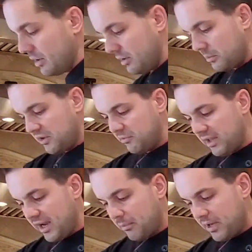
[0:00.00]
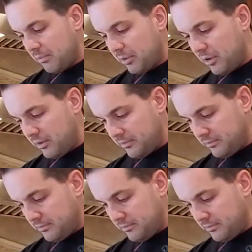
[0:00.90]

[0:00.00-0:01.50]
A little bit of black pepper.